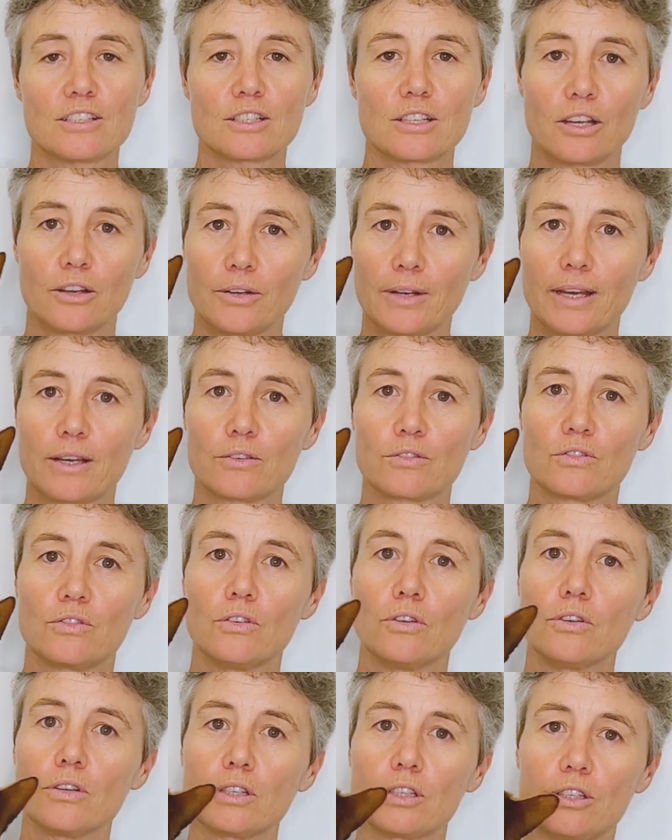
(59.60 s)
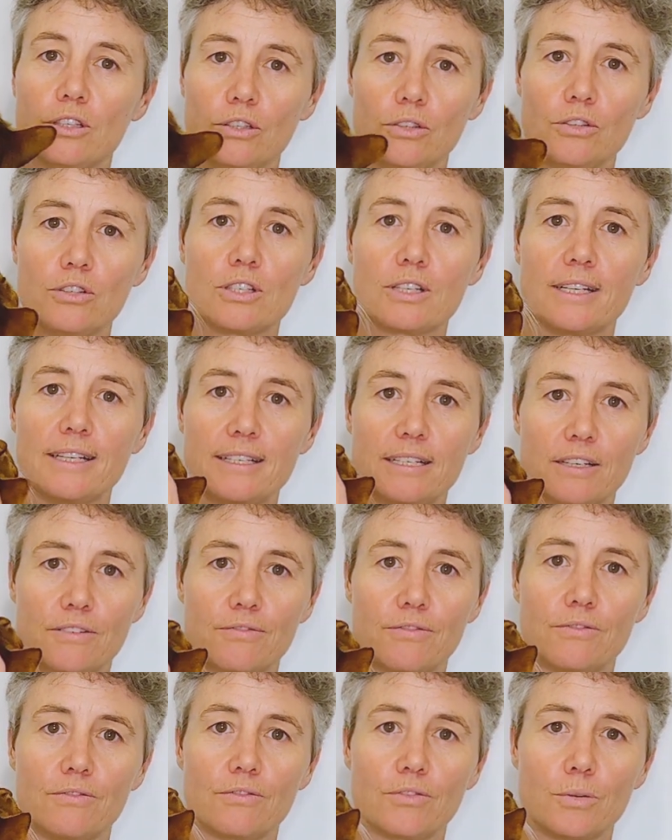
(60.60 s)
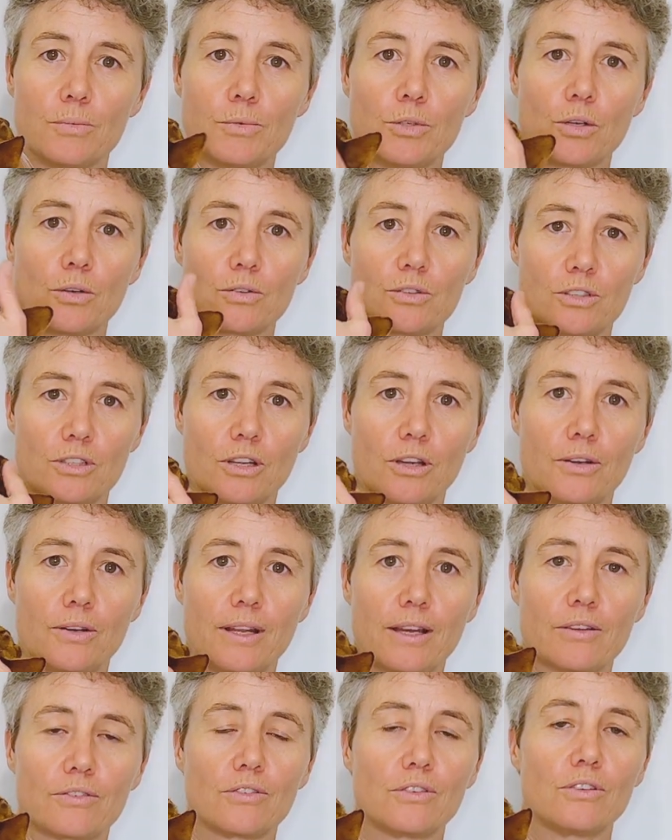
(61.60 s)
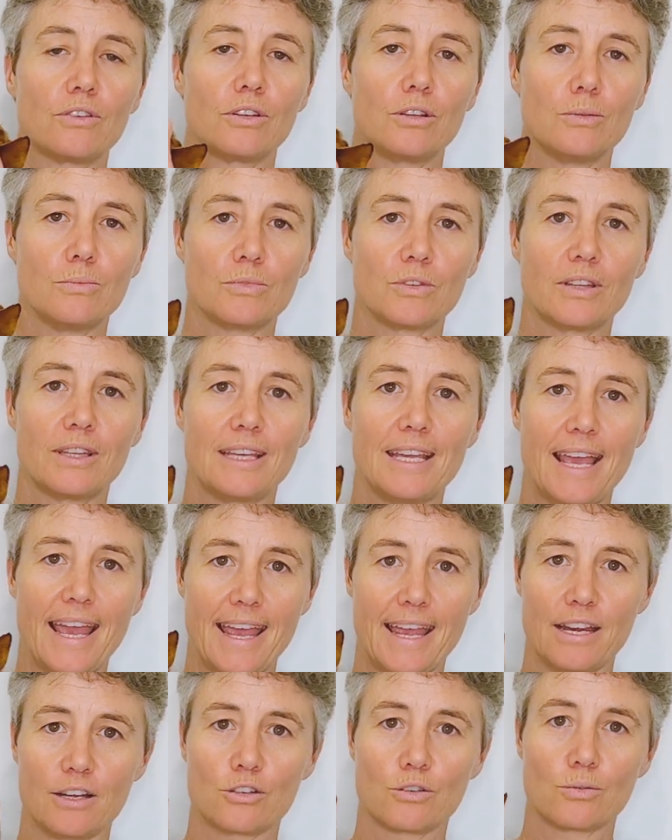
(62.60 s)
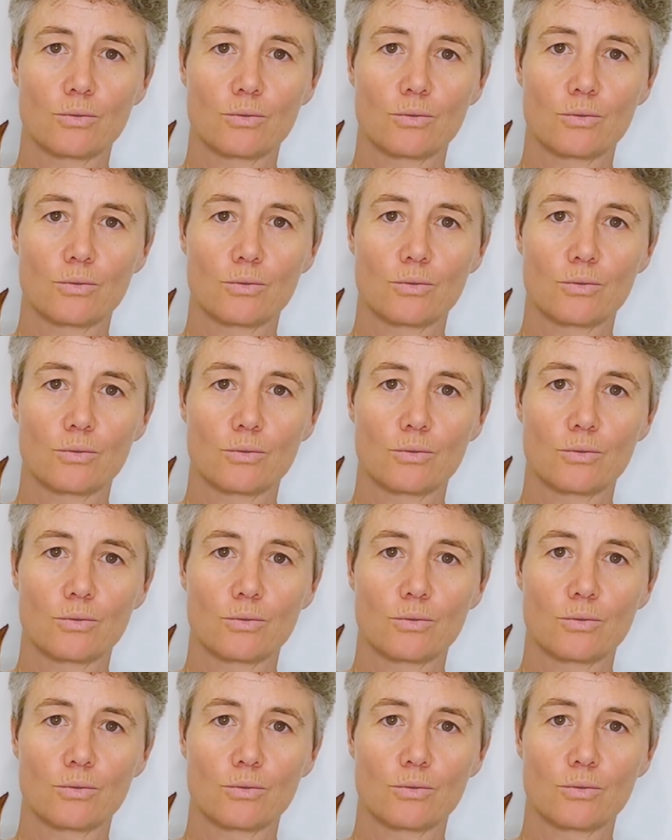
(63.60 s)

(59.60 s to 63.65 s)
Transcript: toenails not hugely different from dogs' toenails in terms of the actual